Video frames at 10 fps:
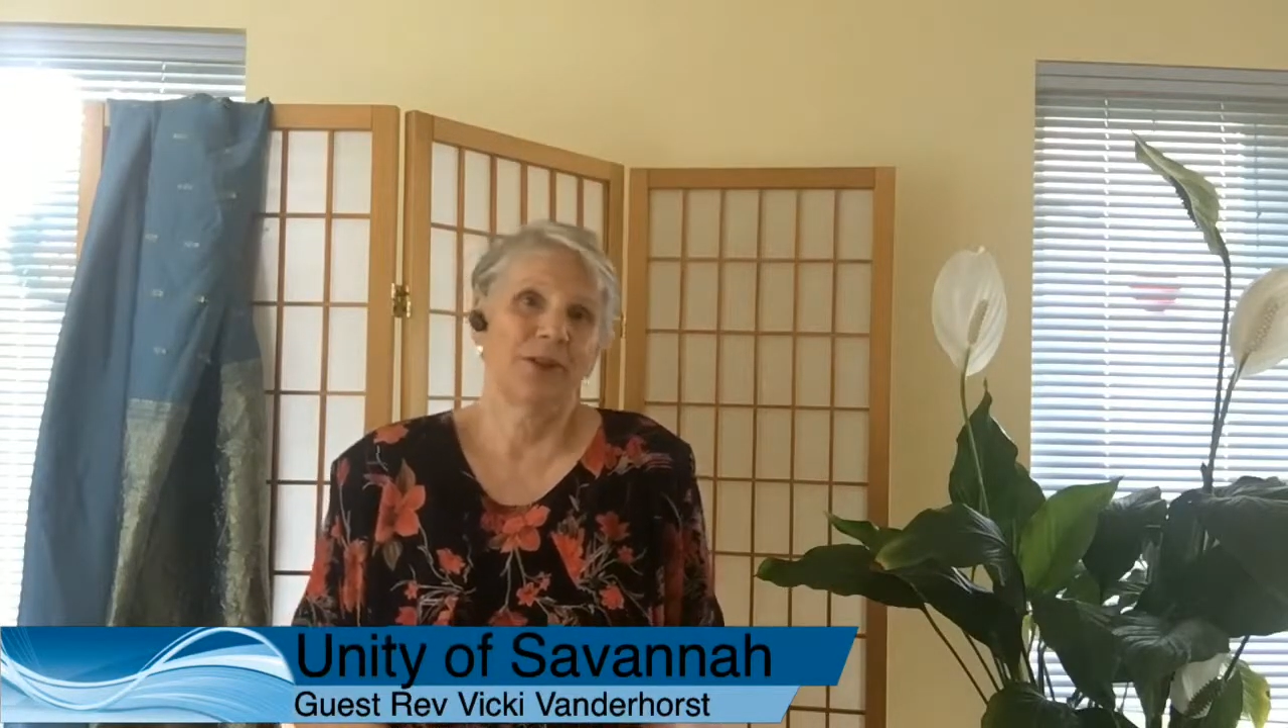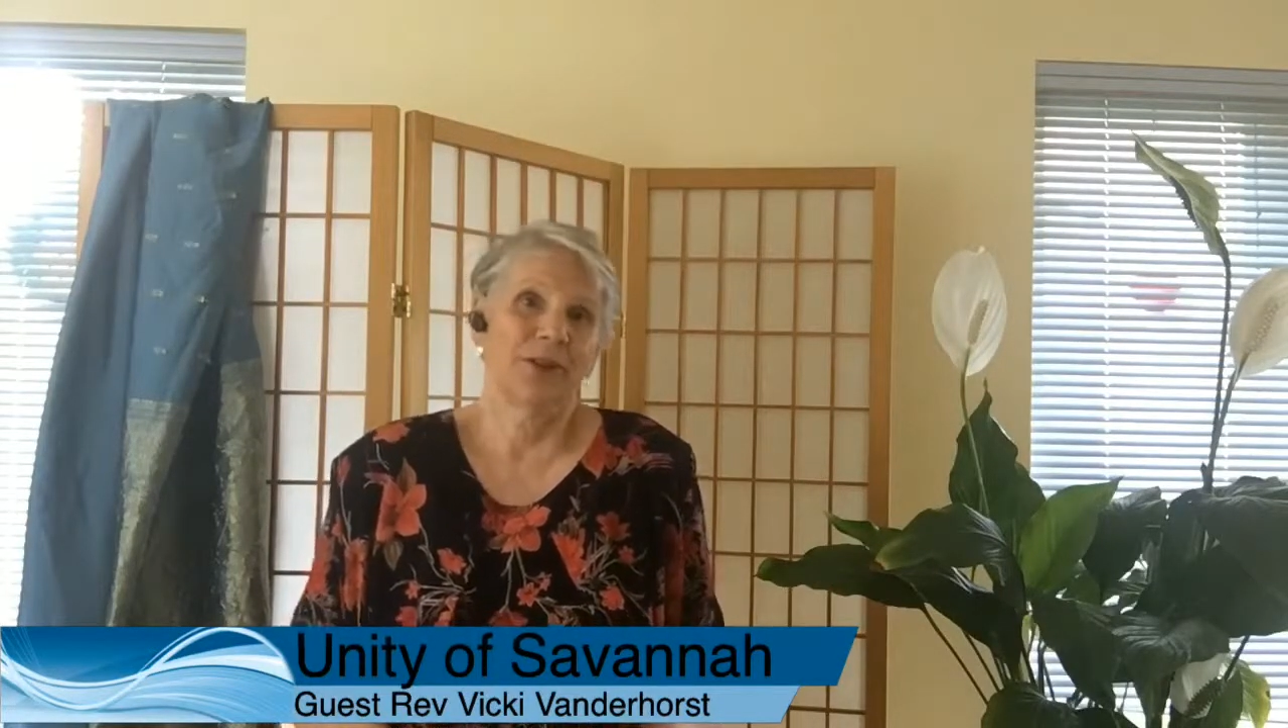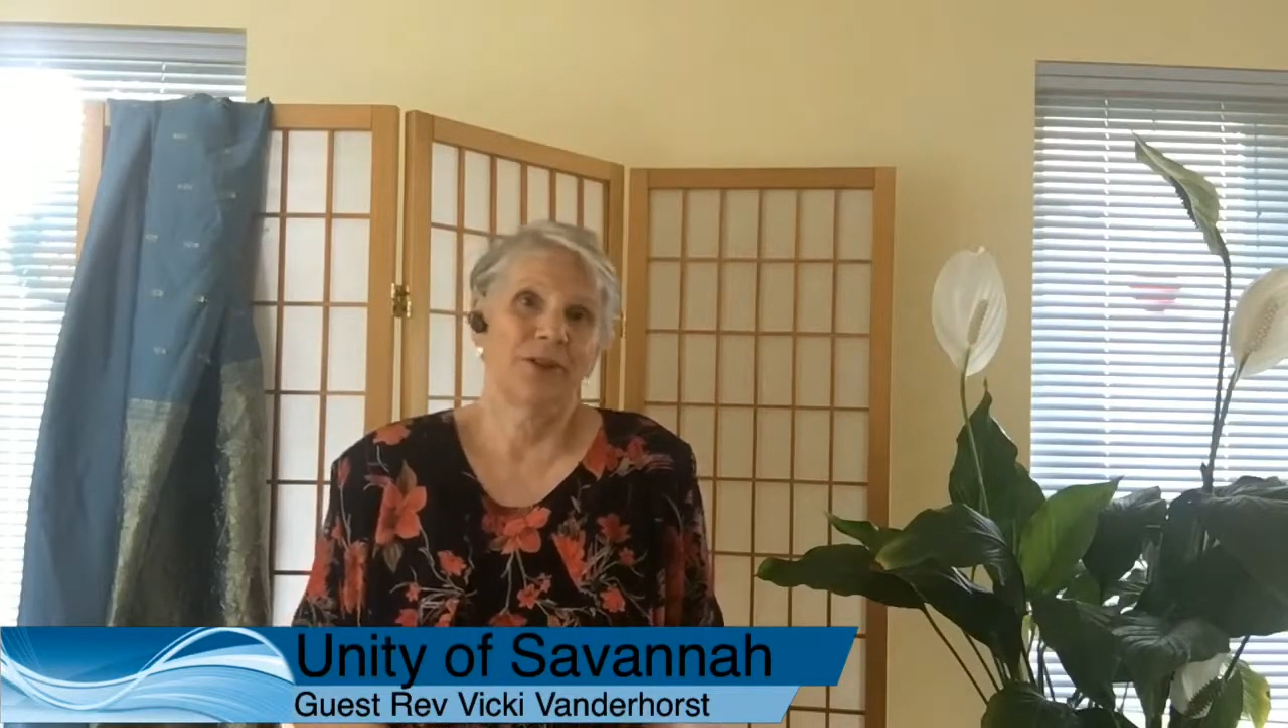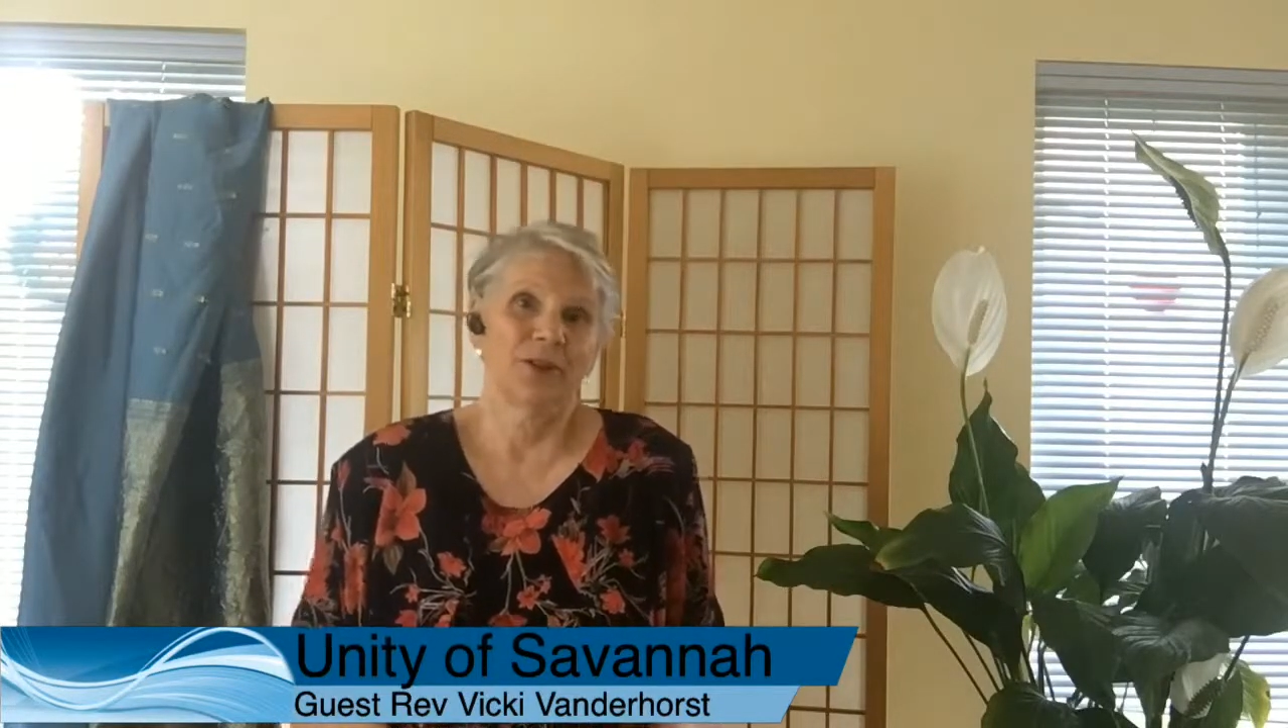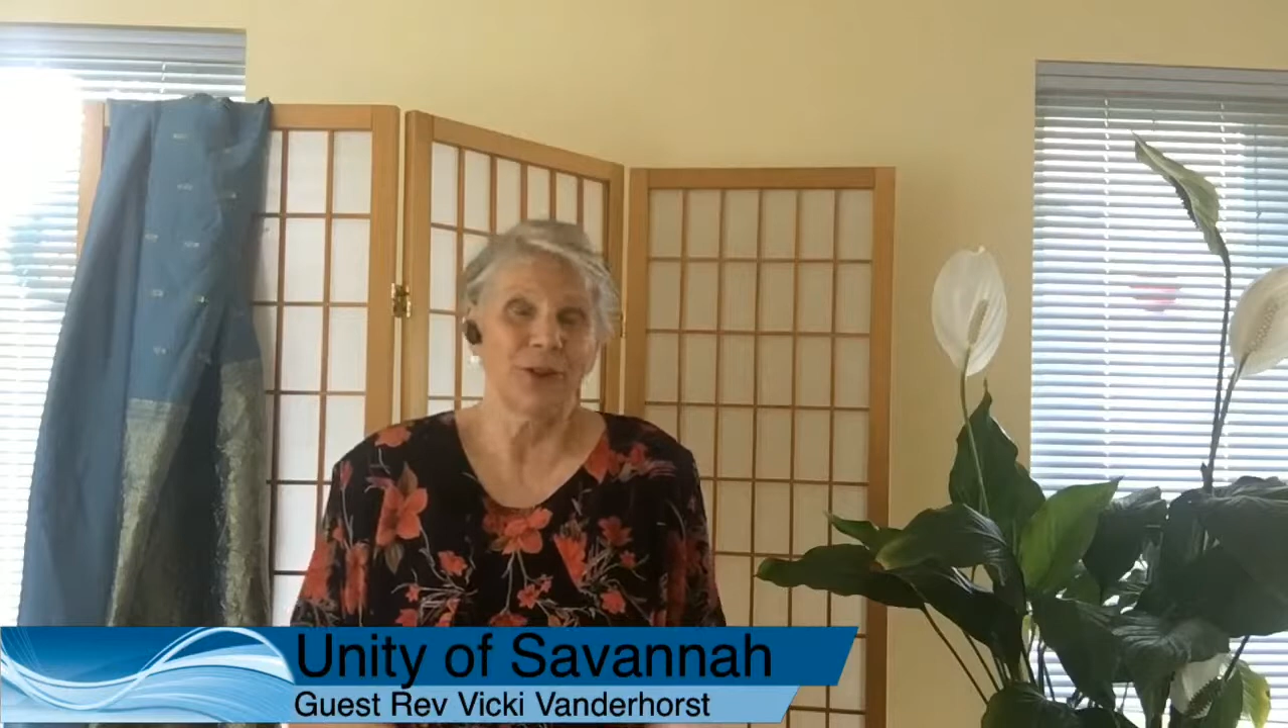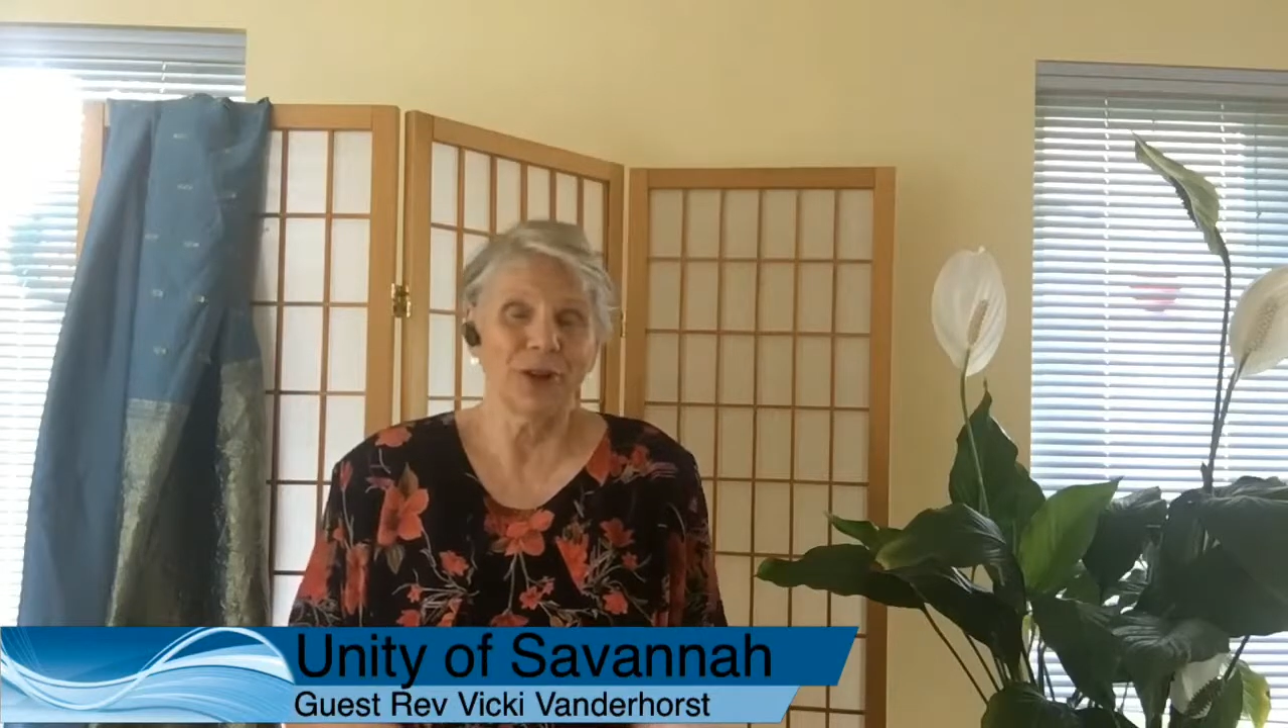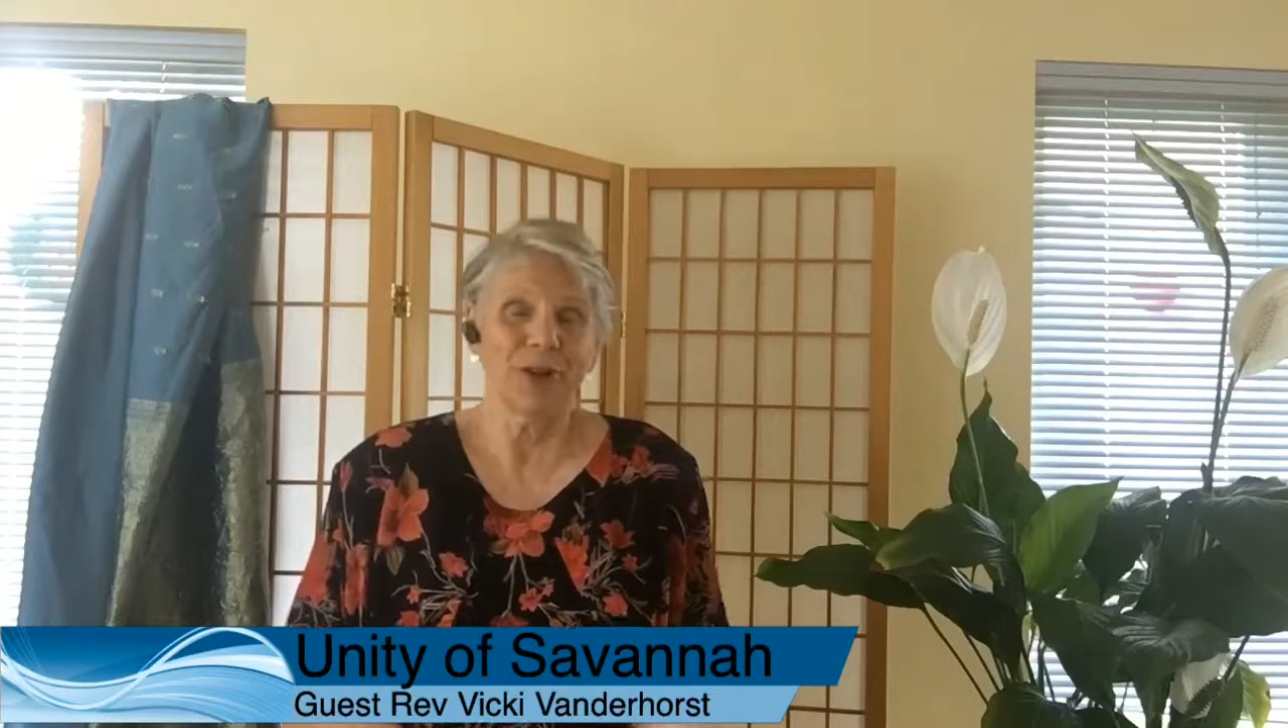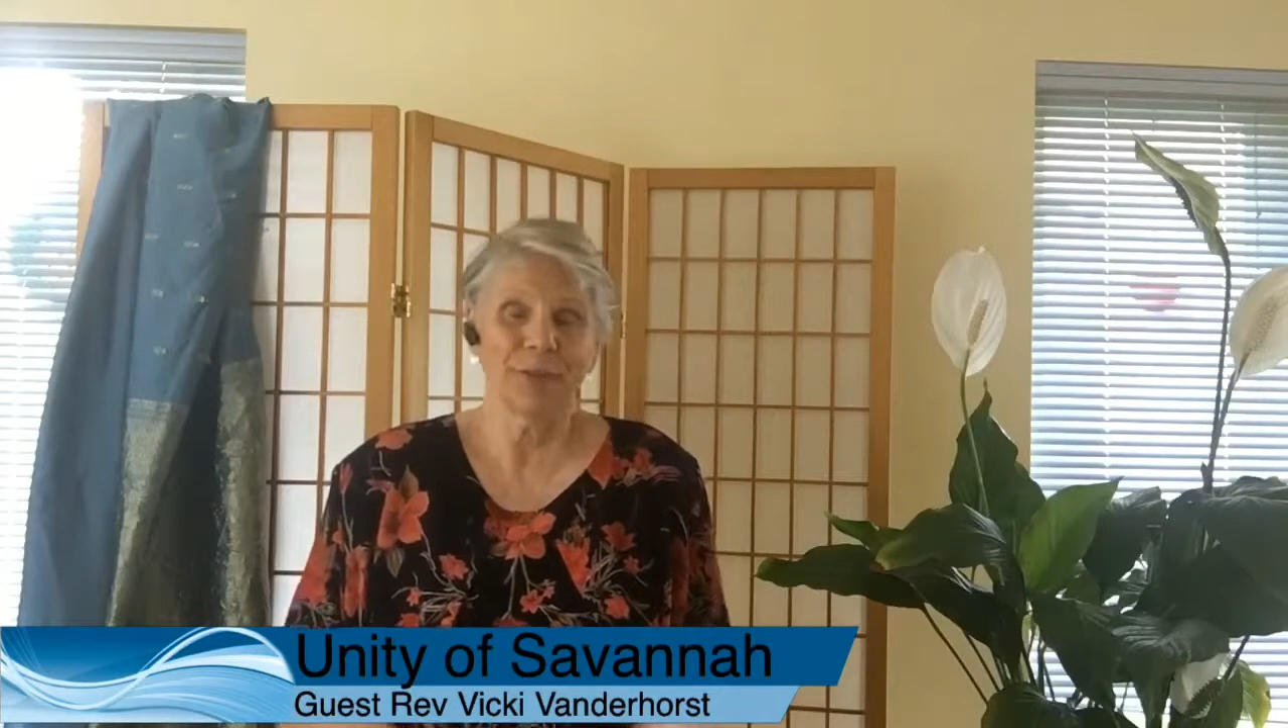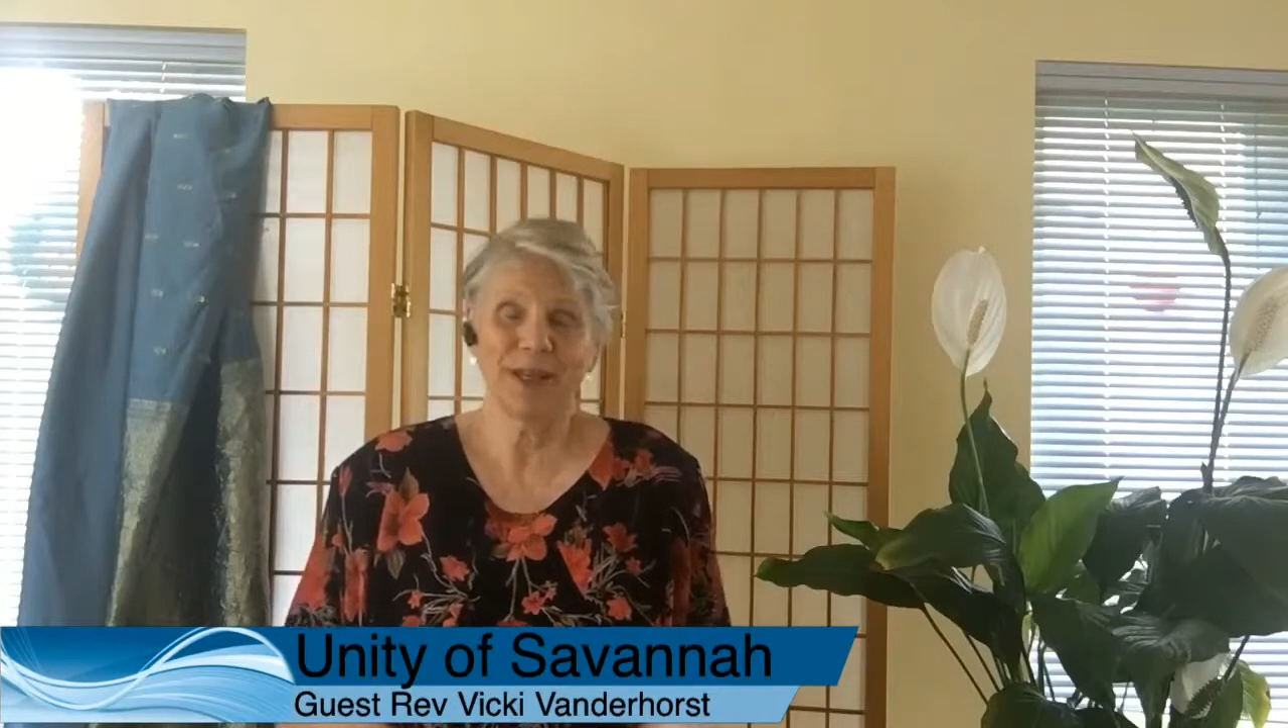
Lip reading: historical